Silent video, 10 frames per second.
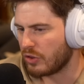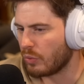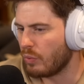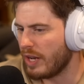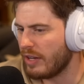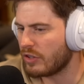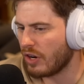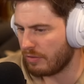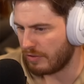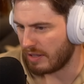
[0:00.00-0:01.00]
The real
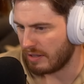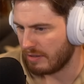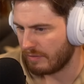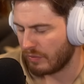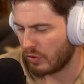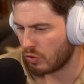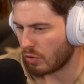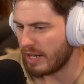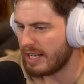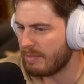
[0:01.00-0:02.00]
Guffy.
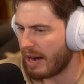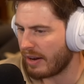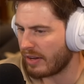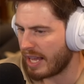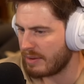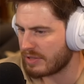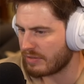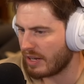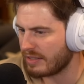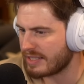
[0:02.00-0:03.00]
3D Mario games
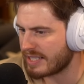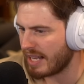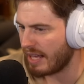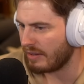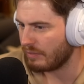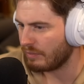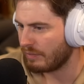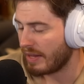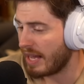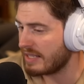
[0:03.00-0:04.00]
have gotten stale
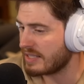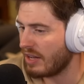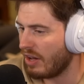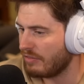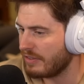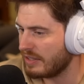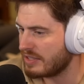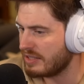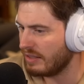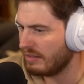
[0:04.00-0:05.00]
as they all
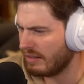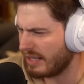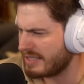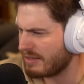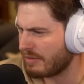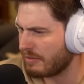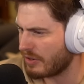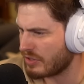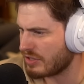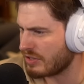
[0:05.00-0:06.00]
feel like different
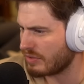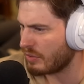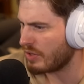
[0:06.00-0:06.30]
versions of the